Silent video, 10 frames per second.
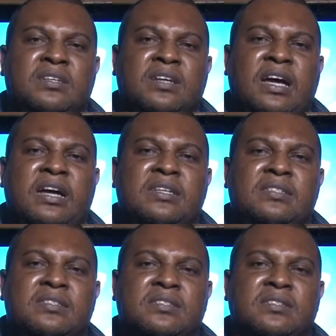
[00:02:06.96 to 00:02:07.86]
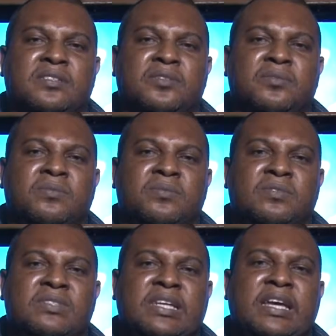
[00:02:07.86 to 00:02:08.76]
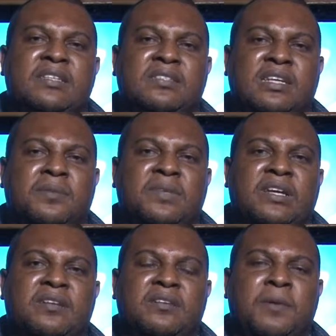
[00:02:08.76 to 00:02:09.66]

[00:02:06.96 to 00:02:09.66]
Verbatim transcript: eyes, you know, tears came then.